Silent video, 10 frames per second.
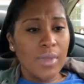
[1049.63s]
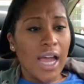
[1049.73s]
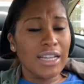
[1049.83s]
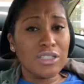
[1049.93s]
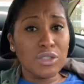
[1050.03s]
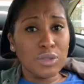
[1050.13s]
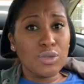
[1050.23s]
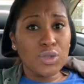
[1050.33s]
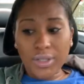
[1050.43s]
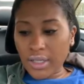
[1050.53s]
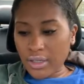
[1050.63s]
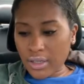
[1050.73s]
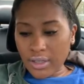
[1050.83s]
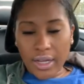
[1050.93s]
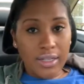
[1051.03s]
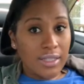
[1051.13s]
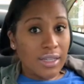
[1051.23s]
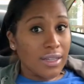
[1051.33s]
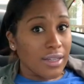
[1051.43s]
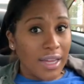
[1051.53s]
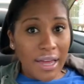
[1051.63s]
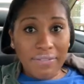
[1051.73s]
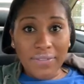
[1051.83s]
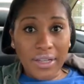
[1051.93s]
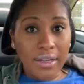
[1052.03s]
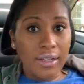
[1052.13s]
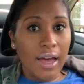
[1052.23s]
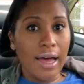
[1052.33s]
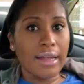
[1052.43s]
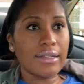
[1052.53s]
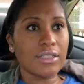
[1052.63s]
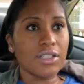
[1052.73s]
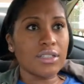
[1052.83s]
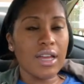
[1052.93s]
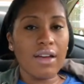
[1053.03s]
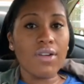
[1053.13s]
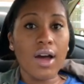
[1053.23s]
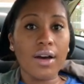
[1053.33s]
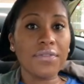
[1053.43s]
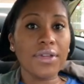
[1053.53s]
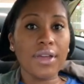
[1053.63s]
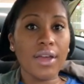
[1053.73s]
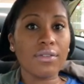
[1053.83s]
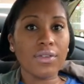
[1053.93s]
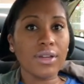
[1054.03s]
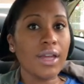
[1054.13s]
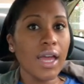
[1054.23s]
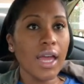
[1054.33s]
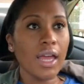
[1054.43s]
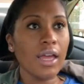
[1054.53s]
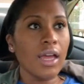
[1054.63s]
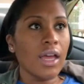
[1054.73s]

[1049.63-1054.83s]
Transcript: I do drink, like I said, caffeine. I literally have coffee every day.